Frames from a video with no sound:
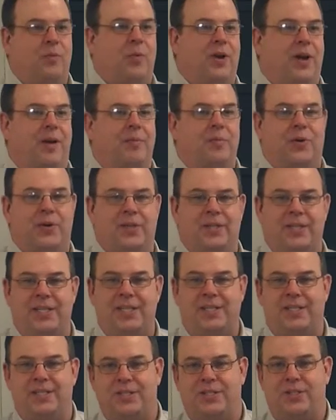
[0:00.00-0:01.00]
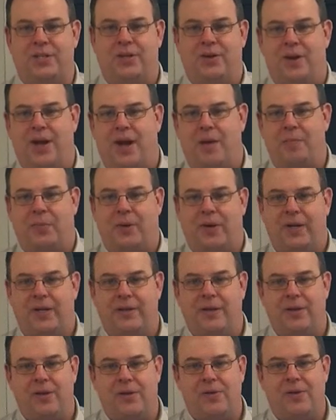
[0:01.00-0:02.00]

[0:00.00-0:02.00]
what I'm going to need this year in operating